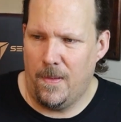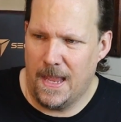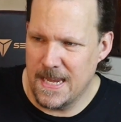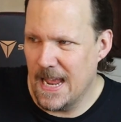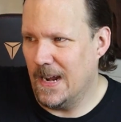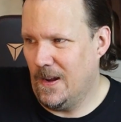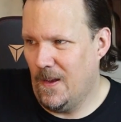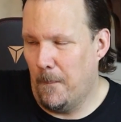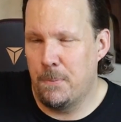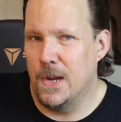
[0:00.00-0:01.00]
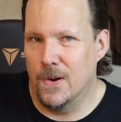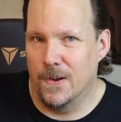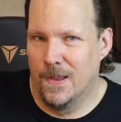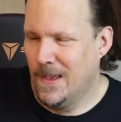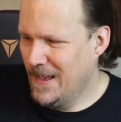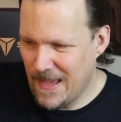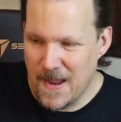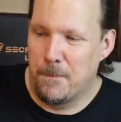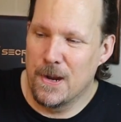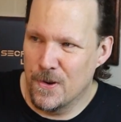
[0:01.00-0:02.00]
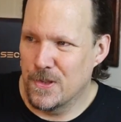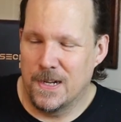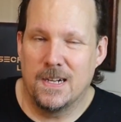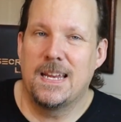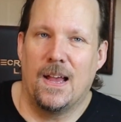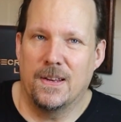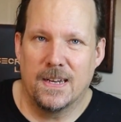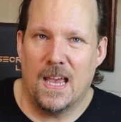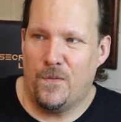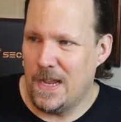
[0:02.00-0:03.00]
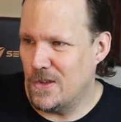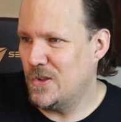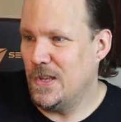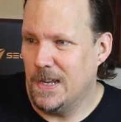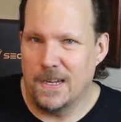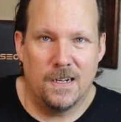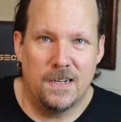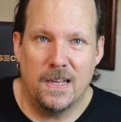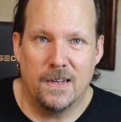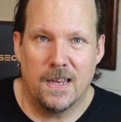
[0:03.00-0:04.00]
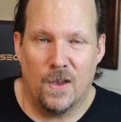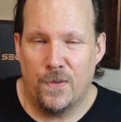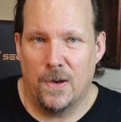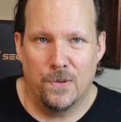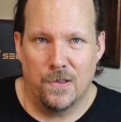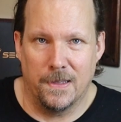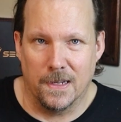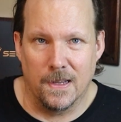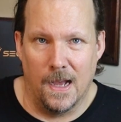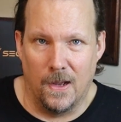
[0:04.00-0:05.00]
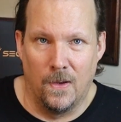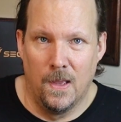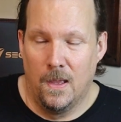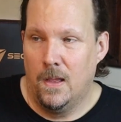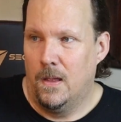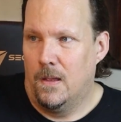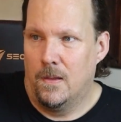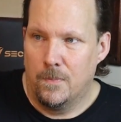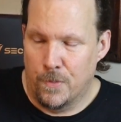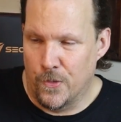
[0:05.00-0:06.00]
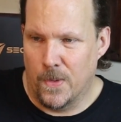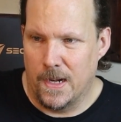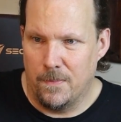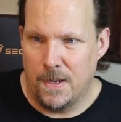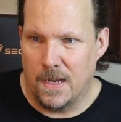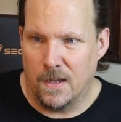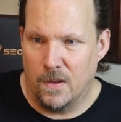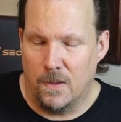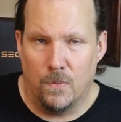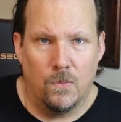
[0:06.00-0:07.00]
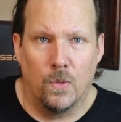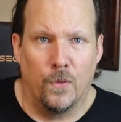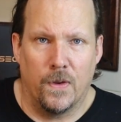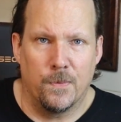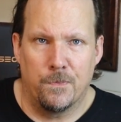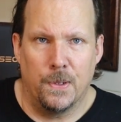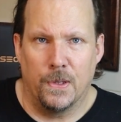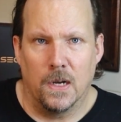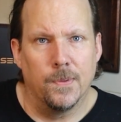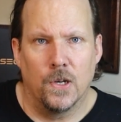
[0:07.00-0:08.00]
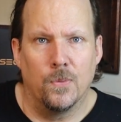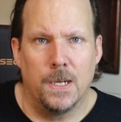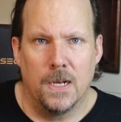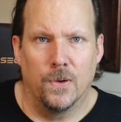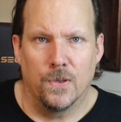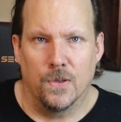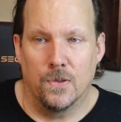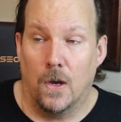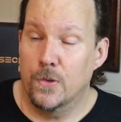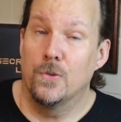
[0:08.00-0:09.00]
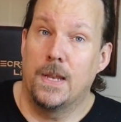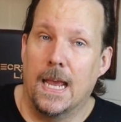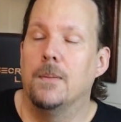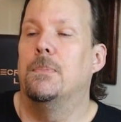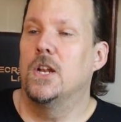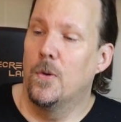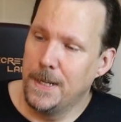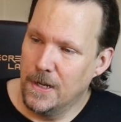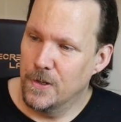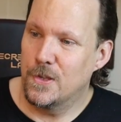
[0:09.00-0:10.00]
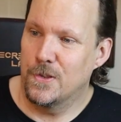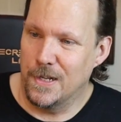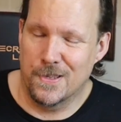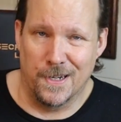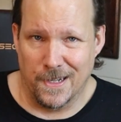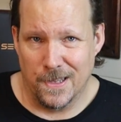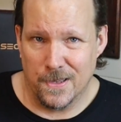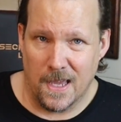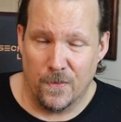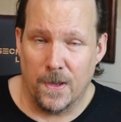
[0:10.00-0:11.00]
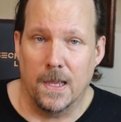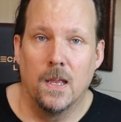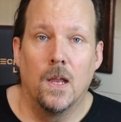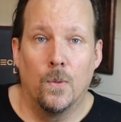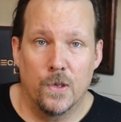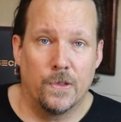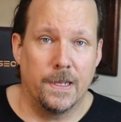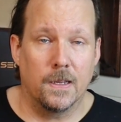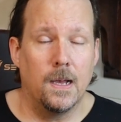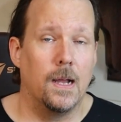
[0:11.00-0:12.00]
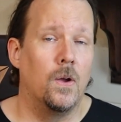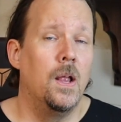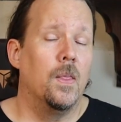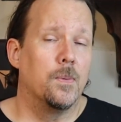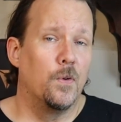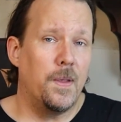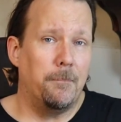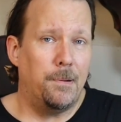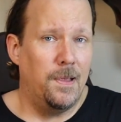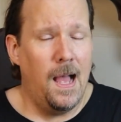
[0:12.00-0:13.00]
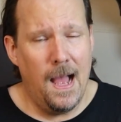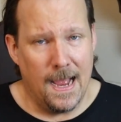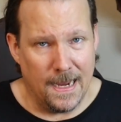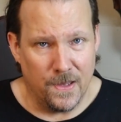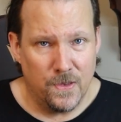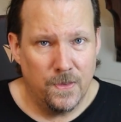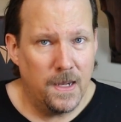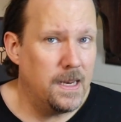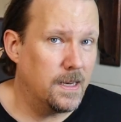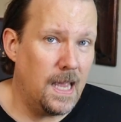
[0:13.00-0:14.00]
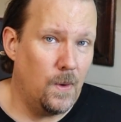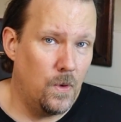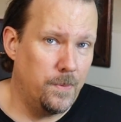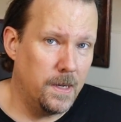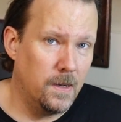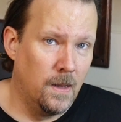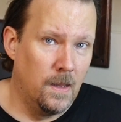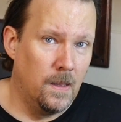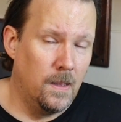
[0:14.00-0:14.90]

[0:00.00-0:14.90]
and yet he appears in an Italian cafe, just sitting in an Italian cafe with Selena Kyle. Bruce Wayne being a world famous billionaire, but nobody notices. Also dead, but nobody notices that he's sitting in this cafe with Selena Kyle. The movie implies that he and Catwoman